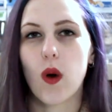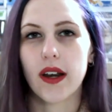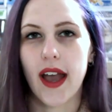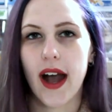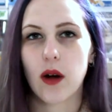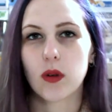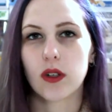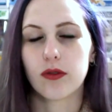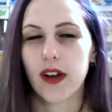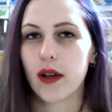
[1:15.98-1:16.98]
1
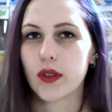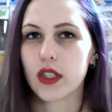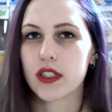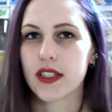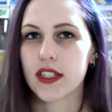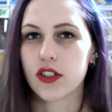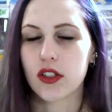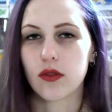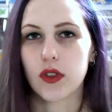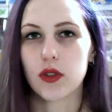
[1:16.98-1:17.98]
hour 5 years into
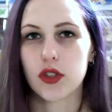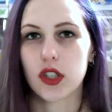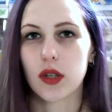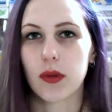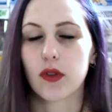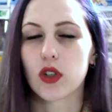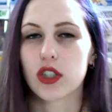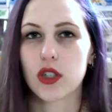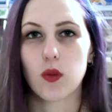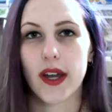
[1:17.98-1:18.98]
the future before
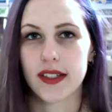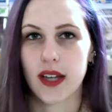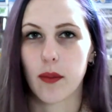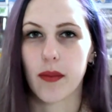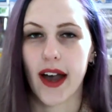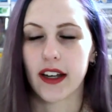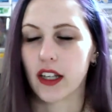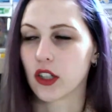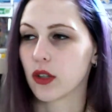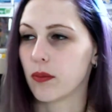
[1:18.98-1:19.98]
she wakes up back
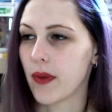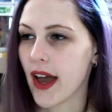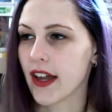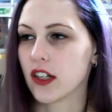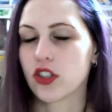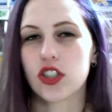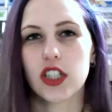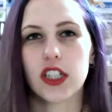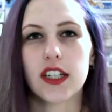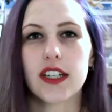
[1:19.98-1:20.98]
in her bed.
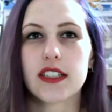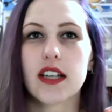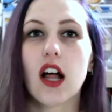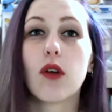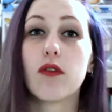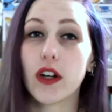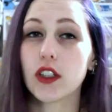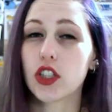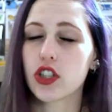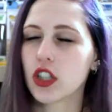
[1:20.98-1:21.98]
She is
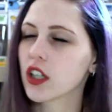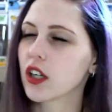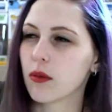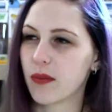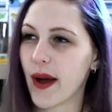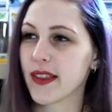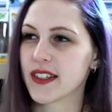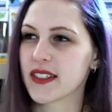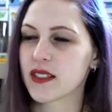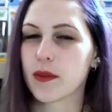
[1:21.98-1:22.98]
very shook by
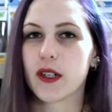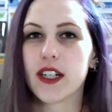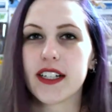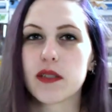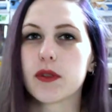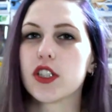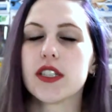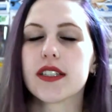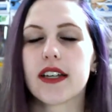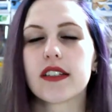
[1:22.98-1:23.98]
this experience, but she
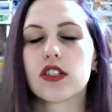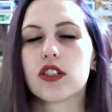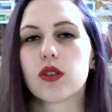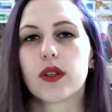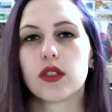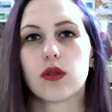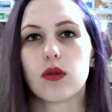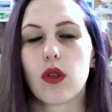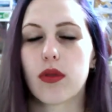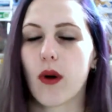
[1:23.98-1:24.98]
decides that she's going
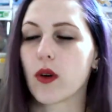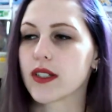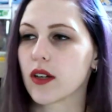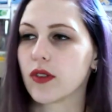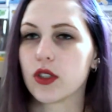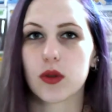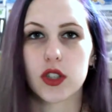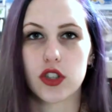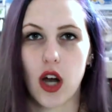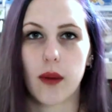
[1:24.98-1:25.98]
to throw herself into
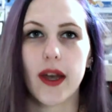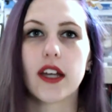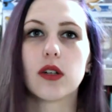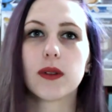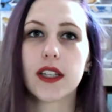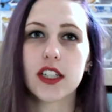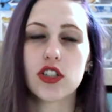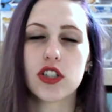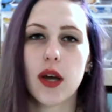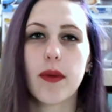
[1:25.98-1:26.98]
her job and her
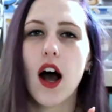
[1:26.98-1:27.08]
relationship